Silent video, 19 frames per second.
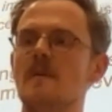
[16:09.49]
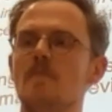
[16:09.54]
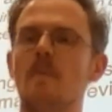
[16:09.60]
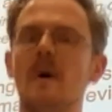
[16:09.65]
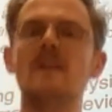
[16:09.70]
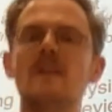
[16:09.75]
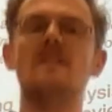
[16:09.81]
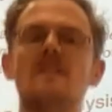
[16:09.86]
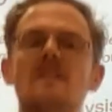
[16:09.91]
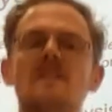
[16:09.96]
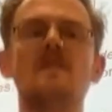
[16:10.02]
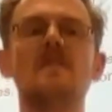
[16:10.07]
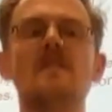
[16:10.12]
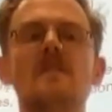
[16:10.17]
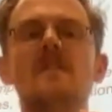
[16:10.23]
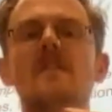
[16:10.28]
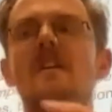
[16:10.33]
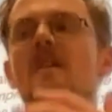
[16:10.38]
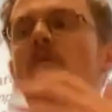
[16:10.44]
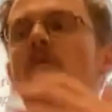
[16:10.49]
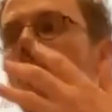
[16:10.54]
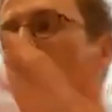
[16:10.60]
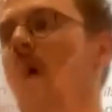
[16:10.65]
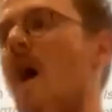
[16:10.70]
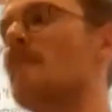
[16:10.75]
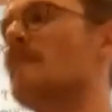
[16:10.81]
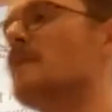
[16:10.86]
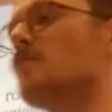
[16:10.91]
But
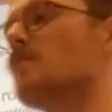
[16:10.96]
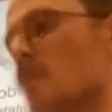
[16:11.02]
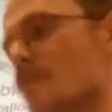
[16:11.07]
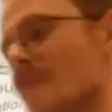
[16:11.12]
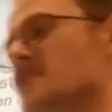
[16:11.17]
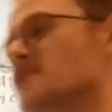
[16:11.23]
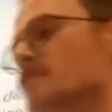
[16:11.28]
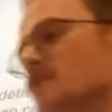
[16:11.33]
I mean, we're meant